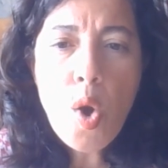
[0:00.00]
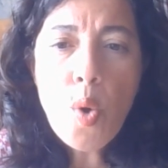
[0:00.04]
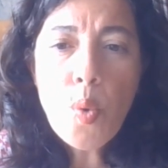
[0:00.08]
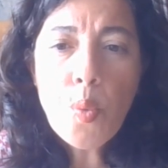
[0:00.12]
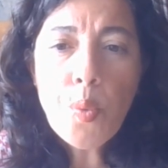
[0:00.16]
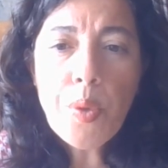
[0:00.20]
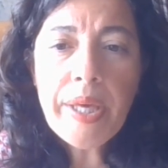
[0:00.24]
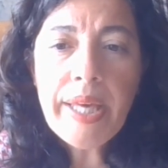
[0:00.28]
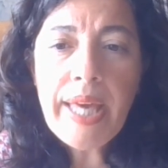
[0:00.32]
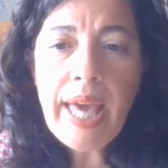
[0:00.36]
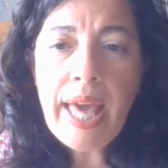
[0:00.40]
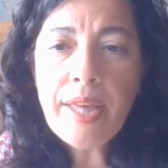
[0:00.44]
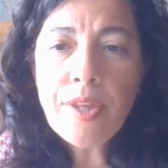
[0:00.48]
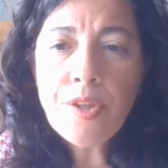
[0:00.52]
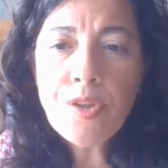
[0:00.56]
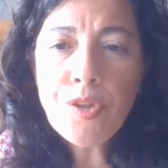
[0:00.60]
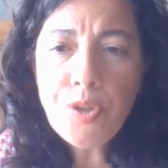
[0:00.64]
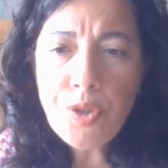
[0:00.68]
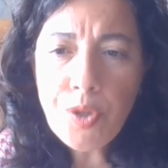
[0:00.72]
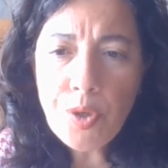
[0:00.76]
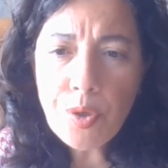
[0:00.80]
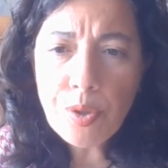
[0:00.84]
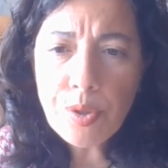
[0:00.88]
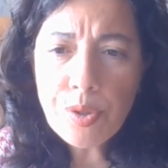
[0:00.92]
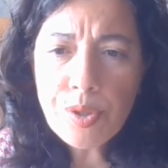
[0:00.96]
We can
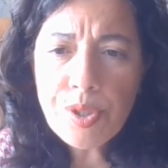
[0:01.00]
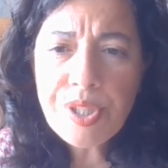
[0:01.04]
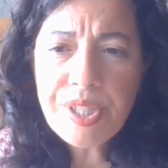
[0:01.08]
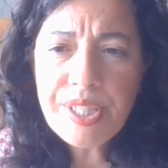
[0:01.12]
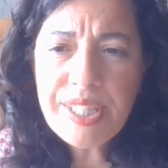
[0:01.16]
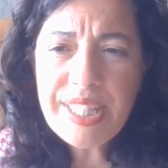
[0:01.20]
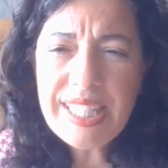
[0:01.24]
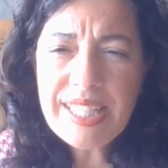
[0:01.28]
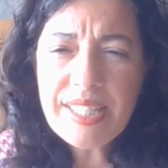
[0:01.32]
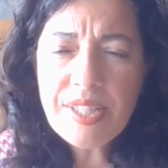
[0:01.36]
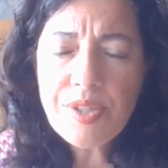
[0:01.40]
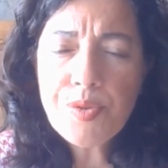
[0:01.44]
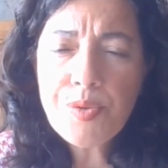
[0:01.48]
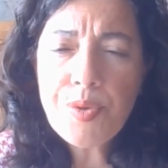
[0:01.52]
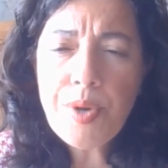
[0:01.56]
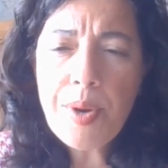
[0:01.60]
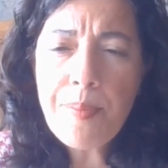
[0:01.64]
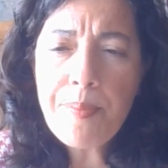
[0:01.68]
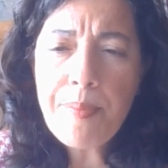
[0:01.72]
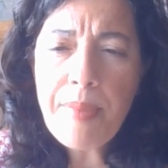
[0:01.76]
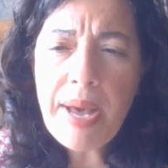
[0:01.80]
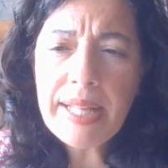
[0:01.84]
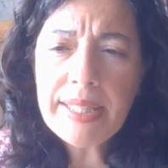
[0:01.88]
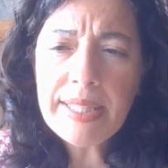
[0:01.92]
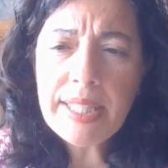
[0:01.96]
use this
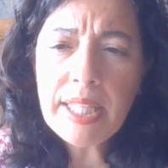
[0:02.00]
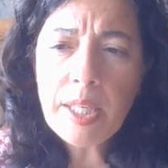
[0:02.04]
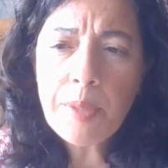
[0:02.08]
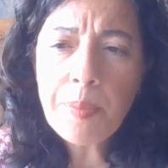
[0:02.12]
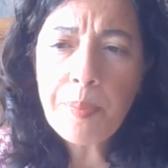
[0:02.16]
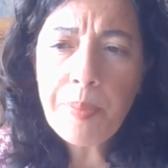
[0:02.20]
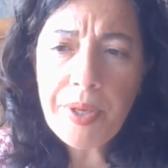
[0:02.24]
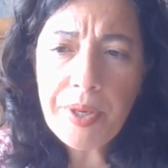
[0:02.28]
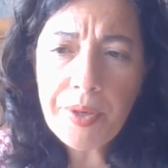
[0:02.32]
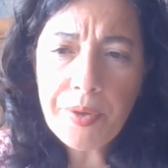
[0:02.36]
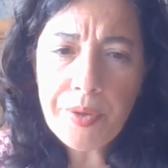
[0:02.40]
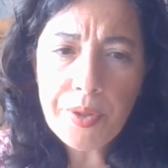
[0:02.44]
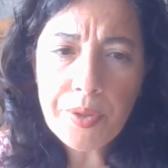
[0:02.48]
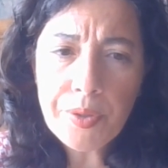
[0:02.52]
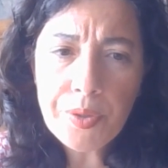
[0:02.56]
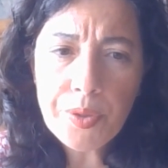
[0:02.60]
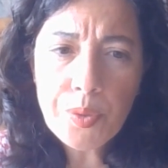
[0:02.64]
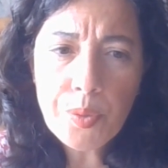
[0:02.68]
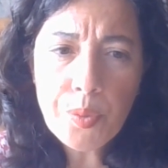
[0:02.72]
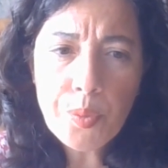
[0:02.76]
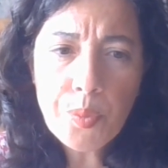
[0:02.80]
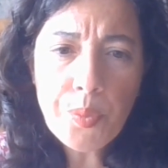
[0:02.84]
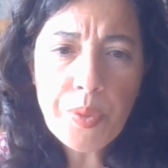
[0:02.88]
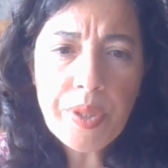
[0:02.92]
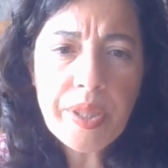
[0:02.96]
dramatic period
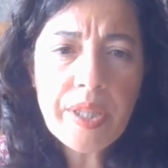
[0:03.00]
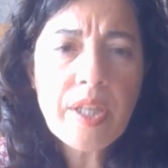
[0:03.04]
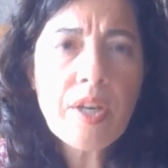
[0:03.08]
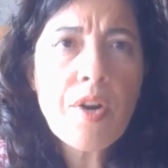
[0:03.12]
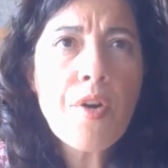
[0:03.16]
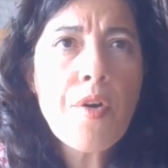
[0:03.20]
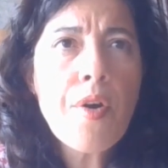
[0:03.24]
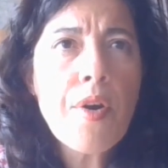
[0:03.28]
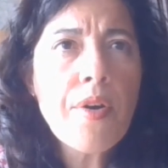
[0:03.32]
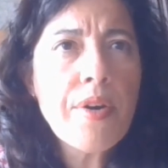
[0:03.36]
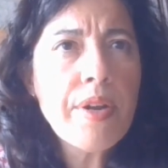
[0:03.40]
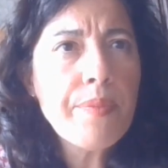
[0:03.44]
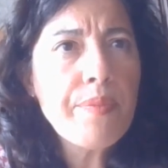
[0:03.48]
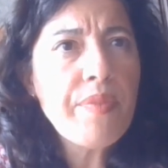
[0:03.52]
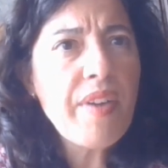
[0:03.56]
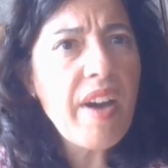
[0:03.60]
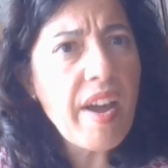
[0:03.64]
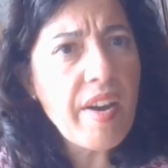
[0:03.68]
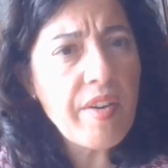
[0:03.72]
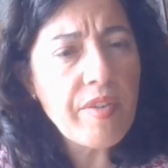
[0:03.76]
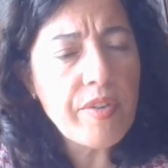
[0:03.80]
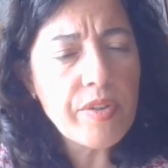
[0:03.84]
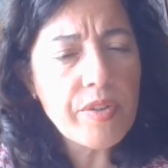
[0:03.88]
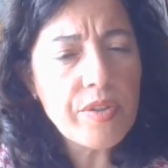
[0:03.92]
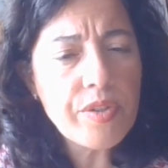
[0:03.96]
with
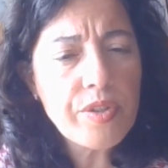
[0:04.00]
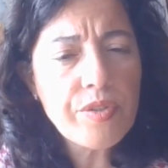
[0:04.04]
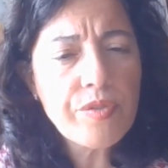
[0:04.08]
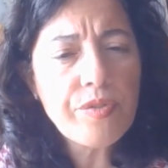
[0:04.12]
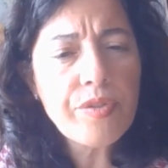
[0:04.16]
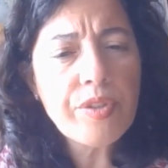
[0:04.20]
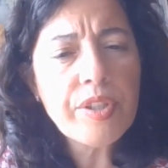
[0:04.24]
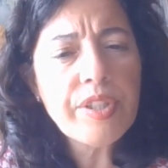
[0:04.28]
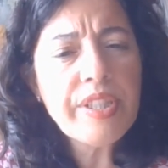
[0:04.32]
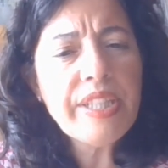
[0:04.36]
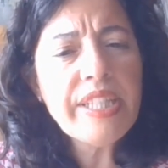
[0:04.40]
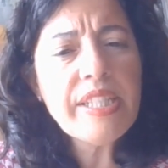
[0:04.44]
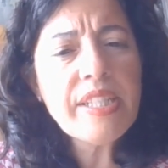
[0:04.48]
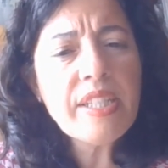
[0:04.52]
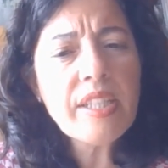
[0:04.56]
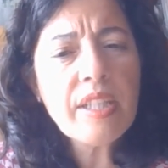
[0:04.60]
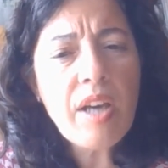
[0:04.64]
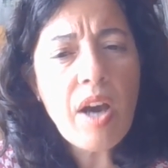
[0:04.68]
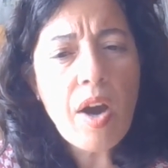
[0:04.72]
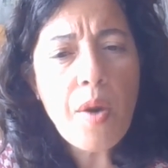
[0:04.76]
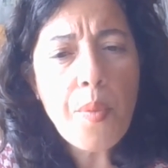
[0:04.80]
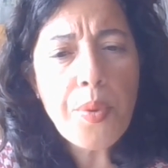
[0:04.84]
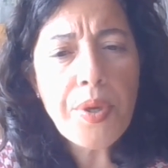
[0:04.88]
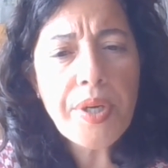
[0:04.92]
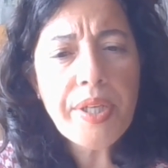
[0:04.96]
coronavirus for
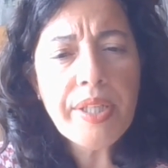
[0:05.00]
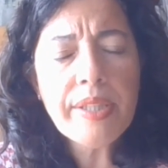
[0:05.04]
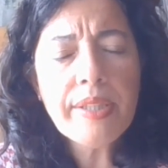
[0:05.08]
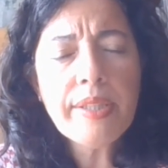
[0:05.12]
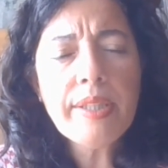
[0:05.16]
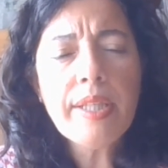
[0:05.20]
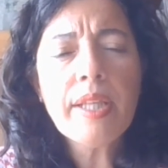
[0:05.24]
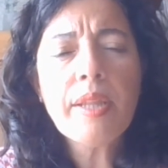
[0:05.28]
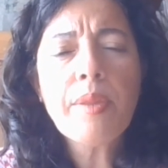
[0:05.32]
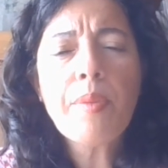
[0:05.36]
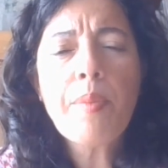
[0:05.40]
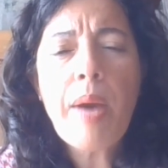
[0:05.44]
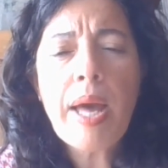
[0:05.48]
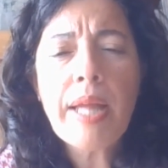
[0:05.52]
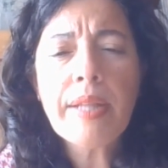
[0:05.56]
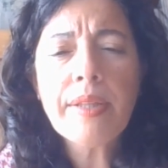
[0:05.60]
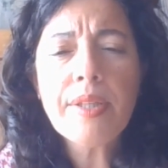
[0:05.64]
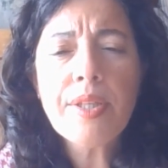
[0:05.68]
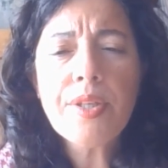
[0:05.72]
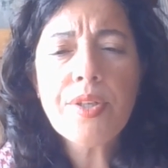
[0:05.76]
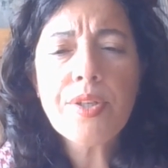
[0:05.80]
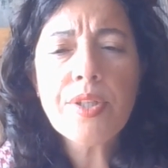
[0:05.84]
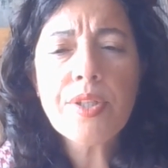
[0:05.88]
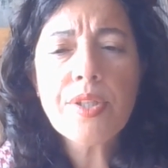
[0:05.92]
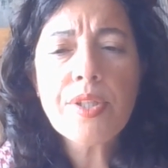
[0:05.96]
discovering the
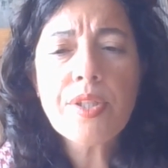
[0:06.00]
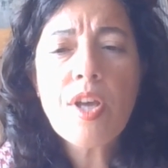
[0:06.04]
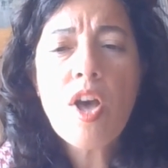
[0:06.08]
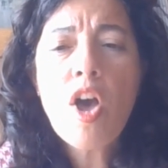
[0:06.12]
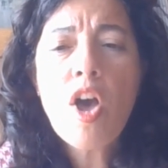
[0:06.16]
advantages